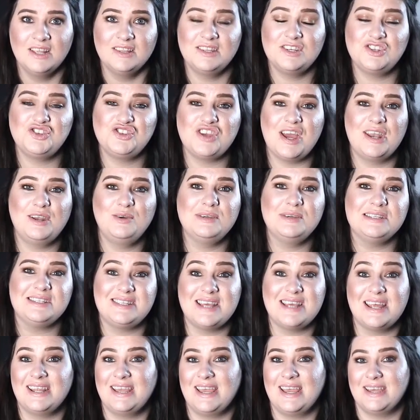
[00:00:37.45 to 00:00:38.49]
This channel is
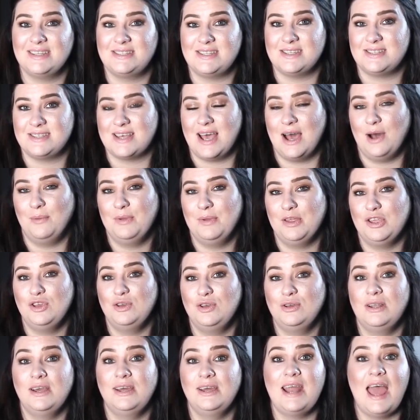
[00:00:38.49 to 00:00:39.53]
dedicated to helping
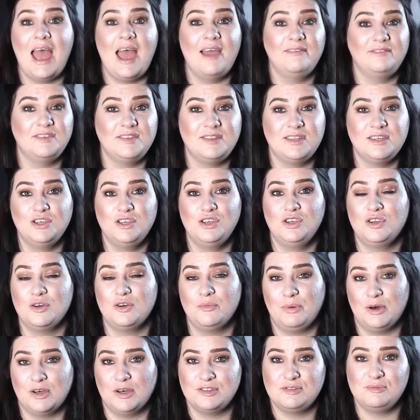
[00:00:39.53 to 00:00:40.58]
you learn everything you
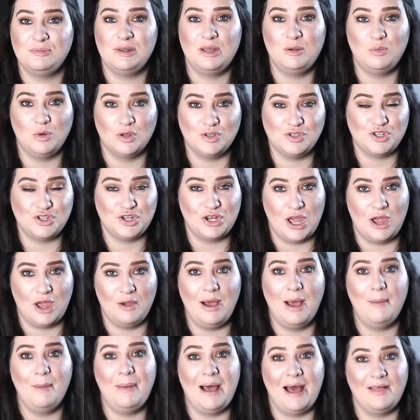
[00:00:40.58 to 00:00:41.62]
could possibly want to know
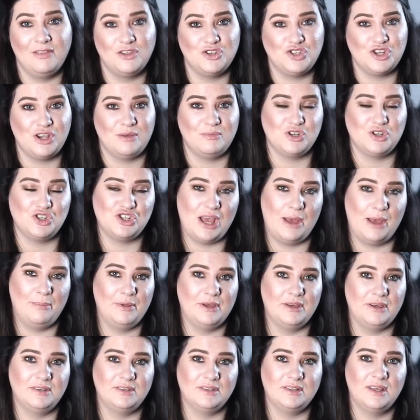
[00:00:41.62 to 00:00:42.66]
about the German
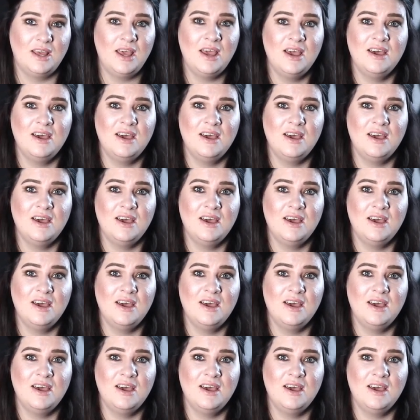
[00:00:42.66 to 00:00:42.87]
Shepherd.